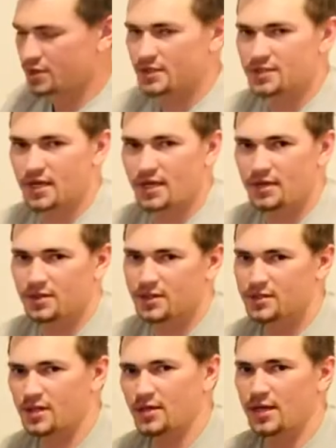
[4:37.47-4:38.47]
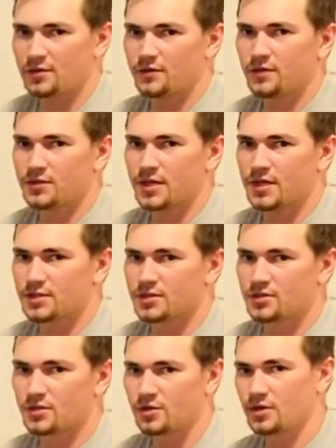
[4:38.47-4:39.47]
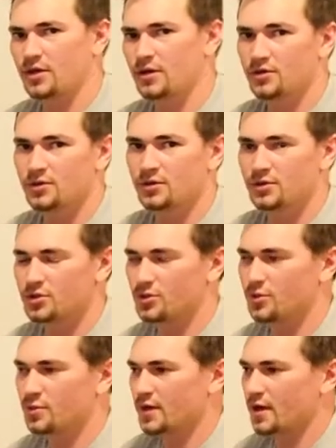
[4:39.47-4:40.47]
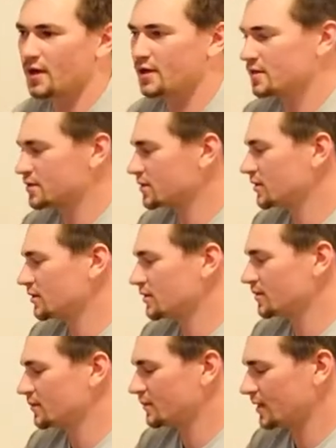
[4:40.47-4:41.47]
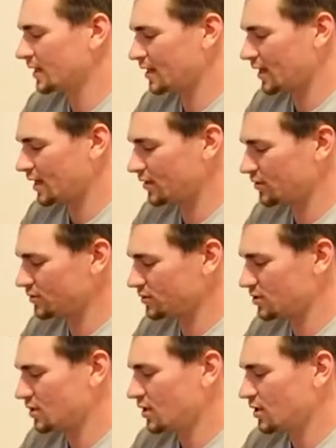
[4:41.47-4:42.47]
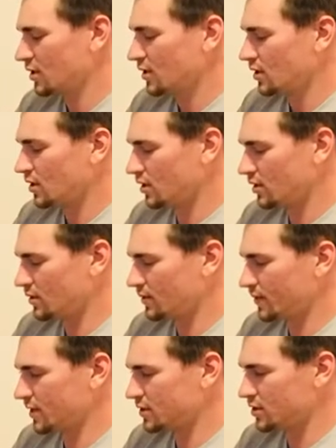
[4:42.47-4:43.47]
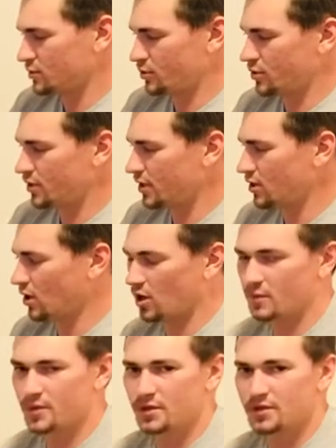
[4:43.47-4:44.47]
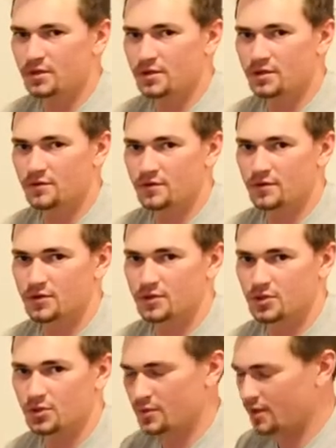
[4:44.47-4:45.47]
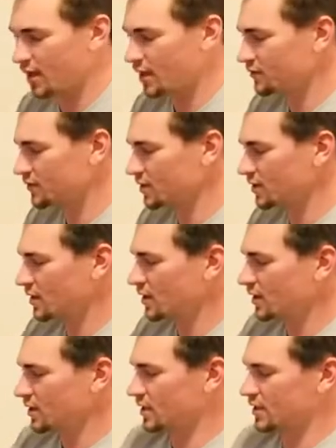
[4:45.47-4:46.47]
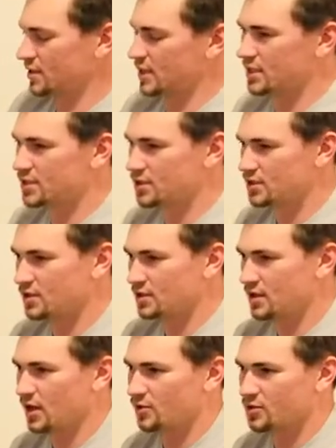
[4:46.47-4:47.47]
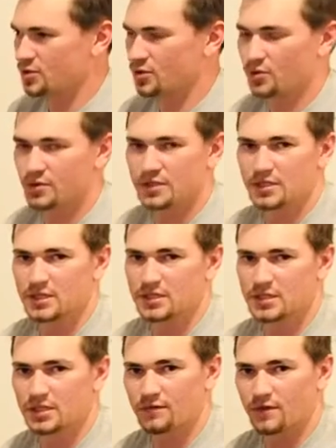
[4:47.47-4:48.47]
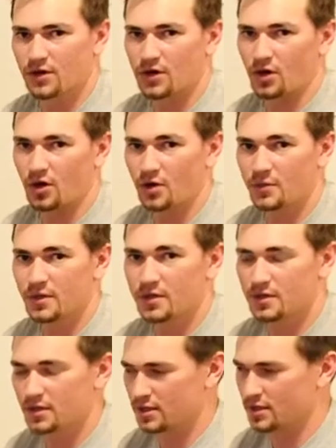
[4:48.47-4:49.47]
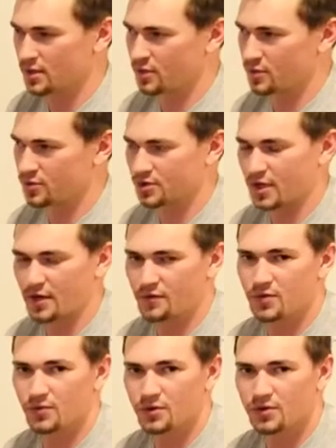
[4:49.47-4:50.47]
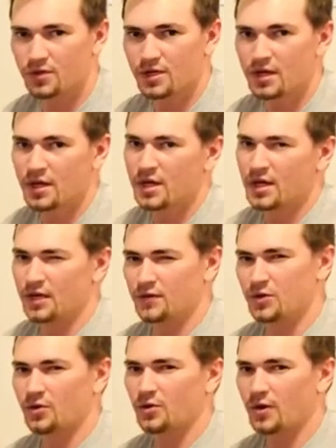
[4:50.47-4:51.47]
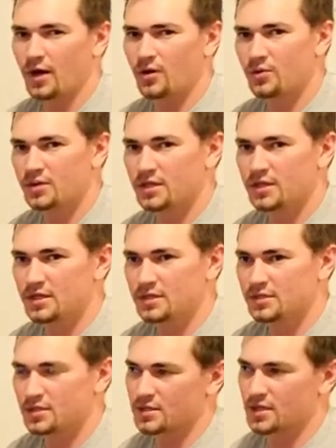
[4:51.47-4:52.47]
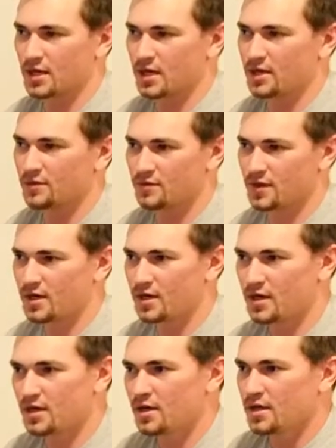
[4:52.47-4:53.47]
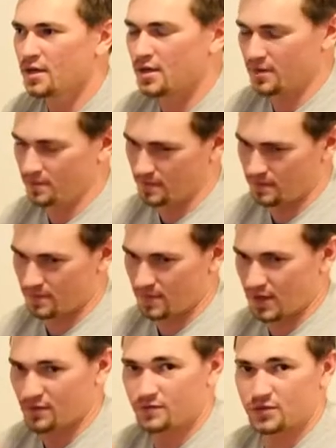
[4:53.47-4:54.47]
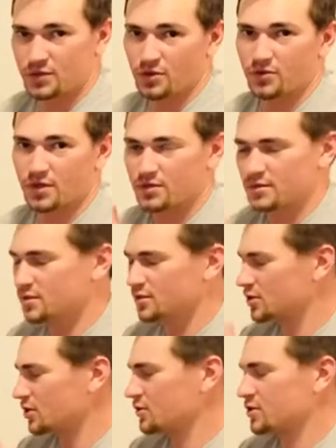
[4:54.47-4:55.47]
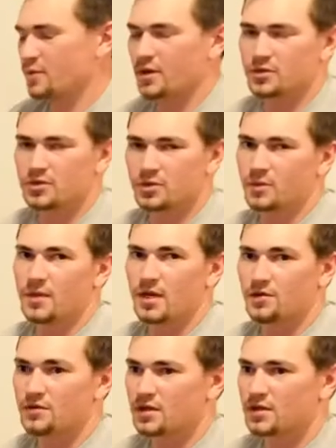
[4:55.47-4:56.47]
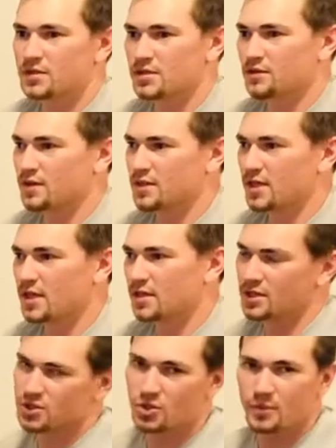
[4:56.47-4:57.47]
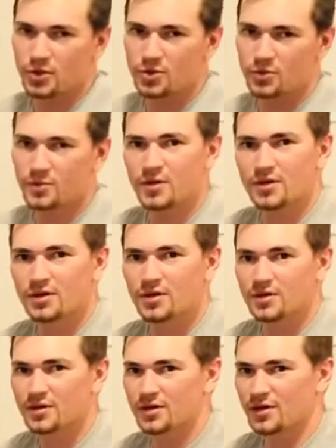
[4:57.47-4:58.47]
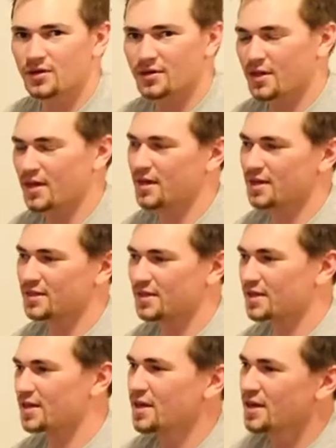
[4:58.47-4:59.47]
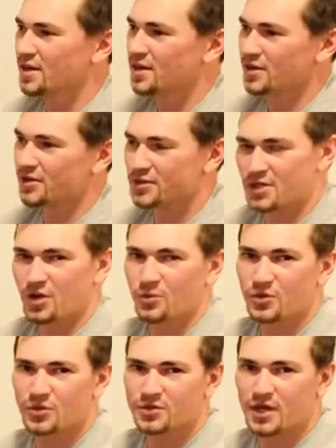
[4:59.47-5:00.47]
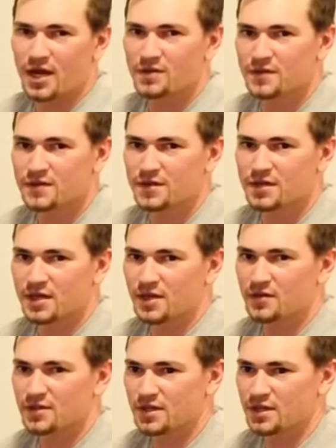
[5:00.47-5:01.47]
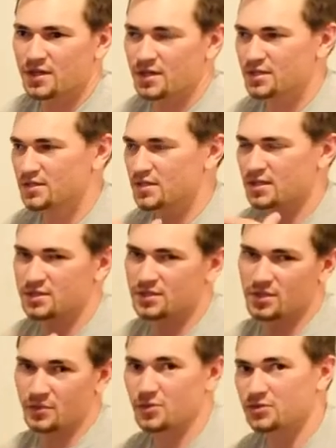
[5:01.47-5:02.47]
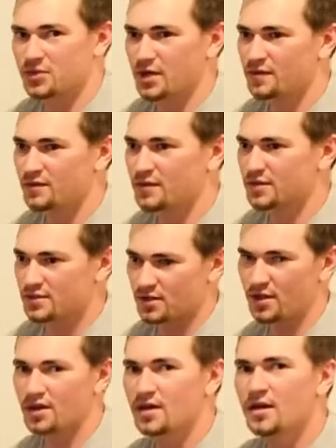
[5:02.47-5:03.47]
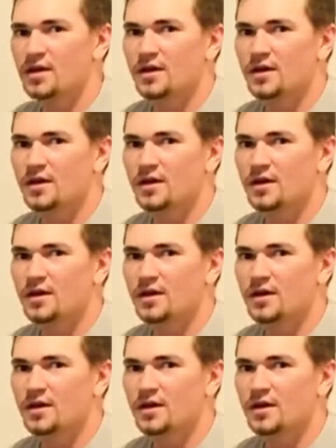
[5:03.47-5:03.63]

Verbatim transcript: these these 80 foot tanks, I know used to scuba guys um, and gals, um, this is pretty common for scuba diving. This isn't, I was told this isn't very common in the commercial diving world. If you go out with these, cause they kind of like have jokes jokes about scuba diving and stuff like that, like scuba duba, you know, like, kind of like, oh, it's not real diving and everything because it's commercial diving. It's a lot